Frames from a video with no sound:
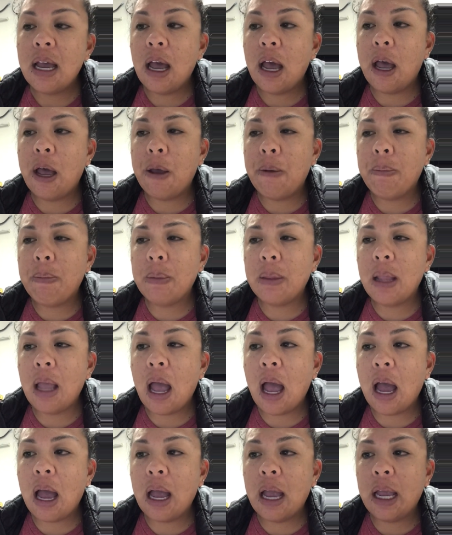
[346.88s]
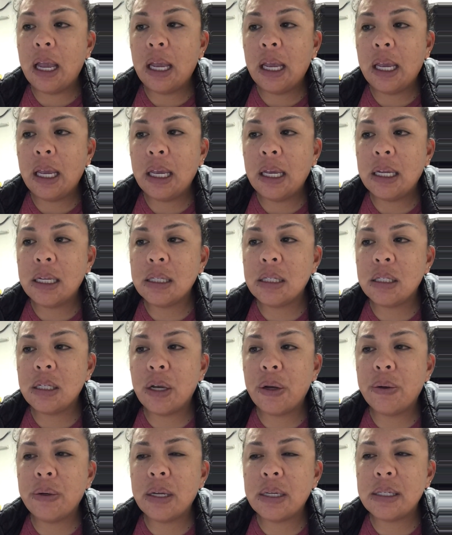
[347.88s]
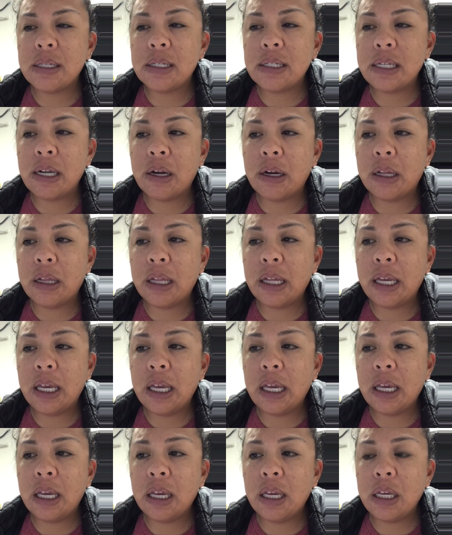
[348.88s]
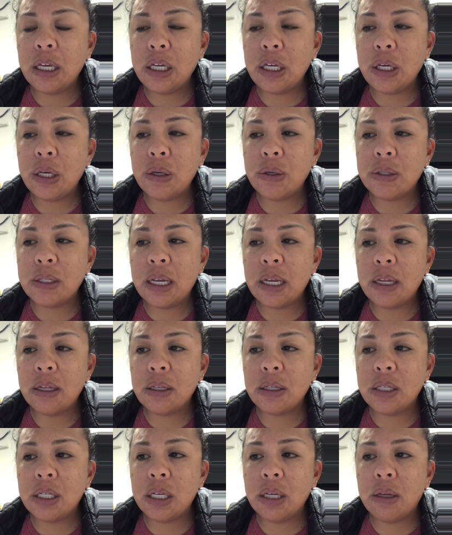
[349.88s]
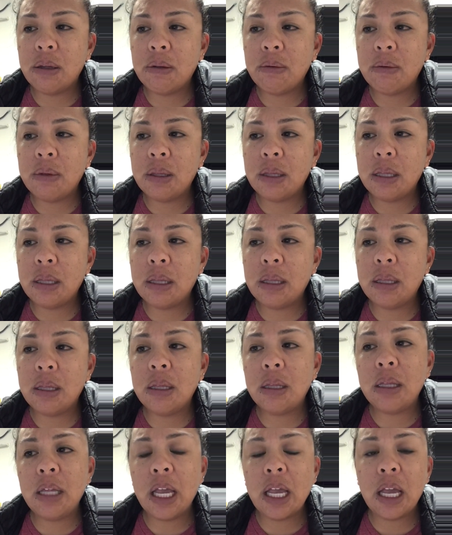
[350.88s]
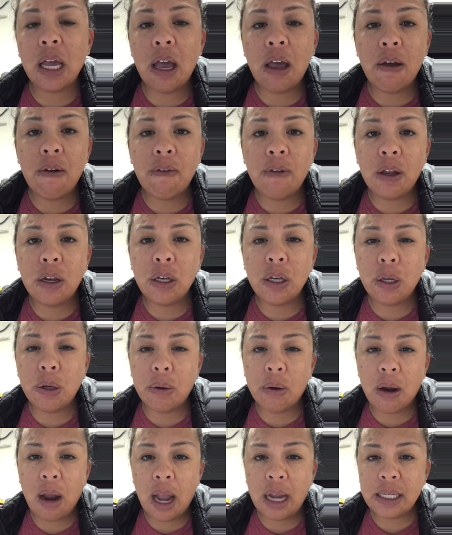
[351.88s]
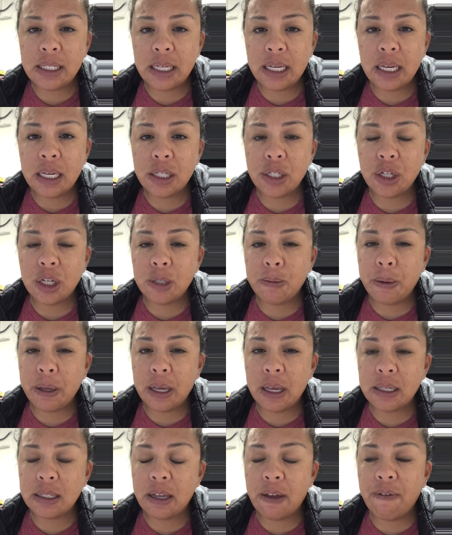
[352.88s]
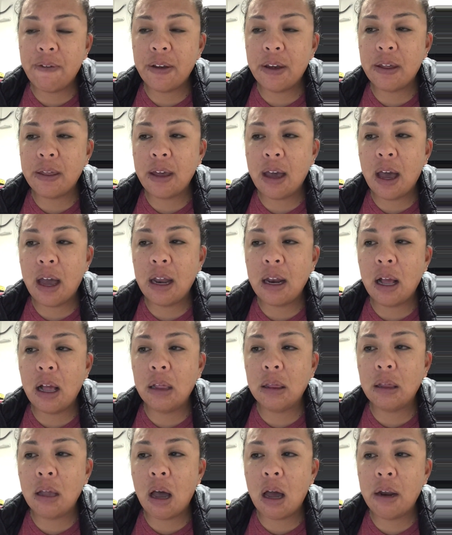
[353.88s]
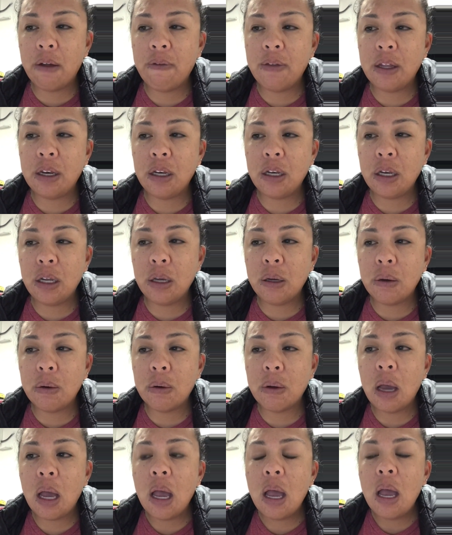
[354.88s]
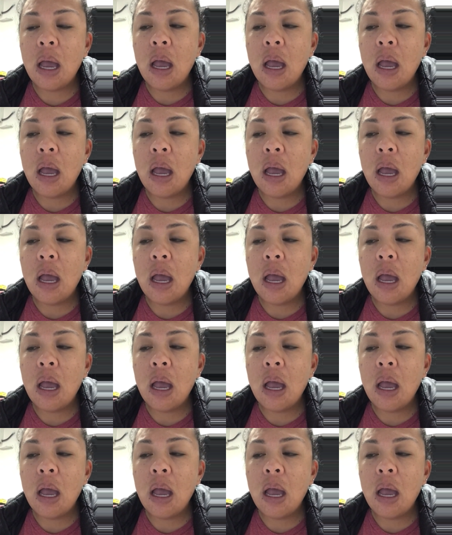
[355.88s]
I don't necessarily use it to think of newer ideas, just because I feel that a lot of the new